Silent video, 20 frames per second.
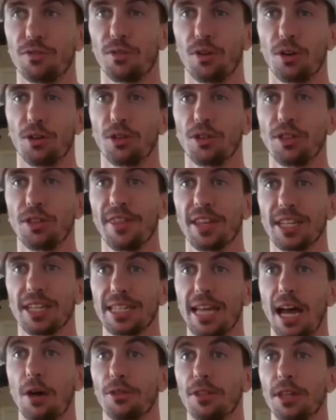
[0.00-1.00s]
farther than the
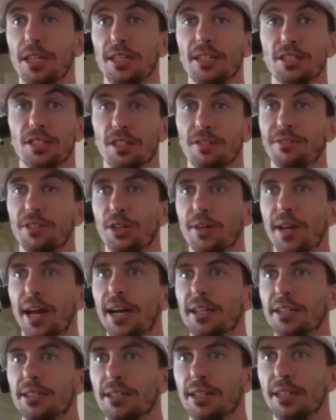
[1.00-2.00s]
southeast of the
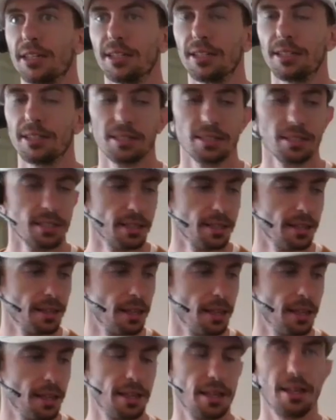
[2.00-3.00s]
United States.
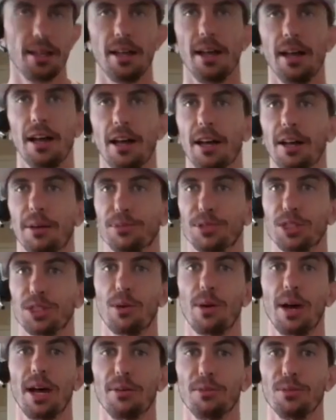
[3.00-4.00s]
Um,
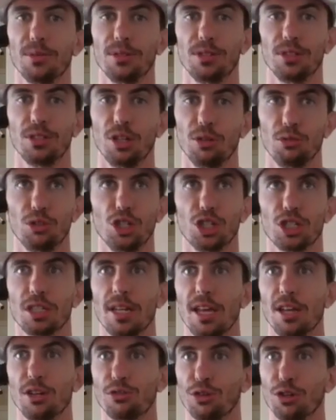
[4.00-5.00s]
so I was, it just
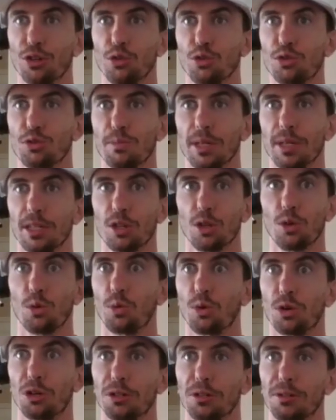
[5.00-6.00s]
introduced me to the
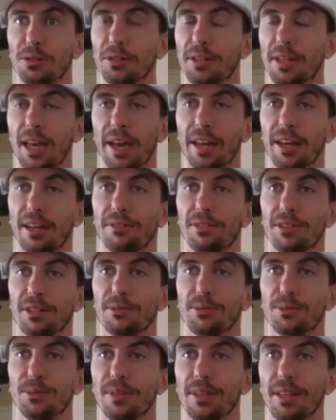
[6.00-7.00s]
world, kind of,
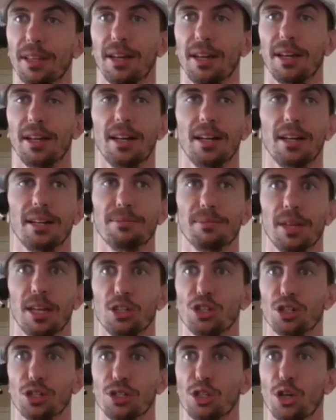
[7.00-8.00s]
uh,
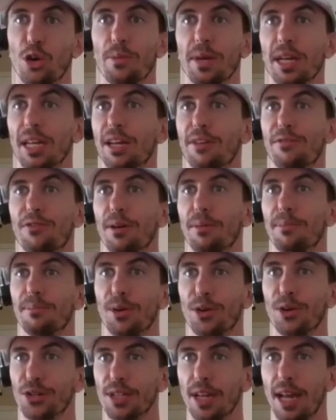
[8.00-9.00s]
and just so many different
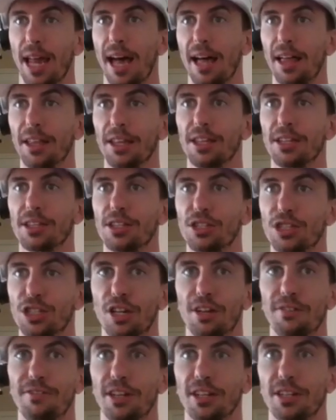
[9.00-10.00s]
personalities and
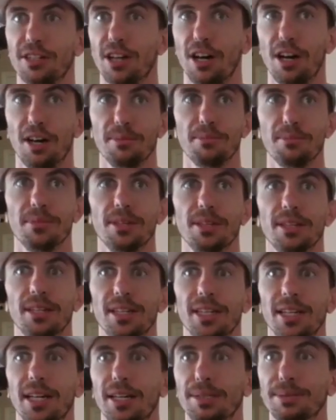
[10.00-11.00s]
stuff. And it taught
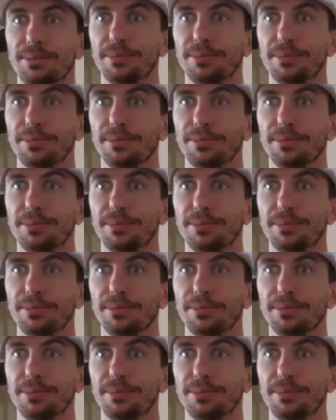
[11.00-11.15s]
me, uh,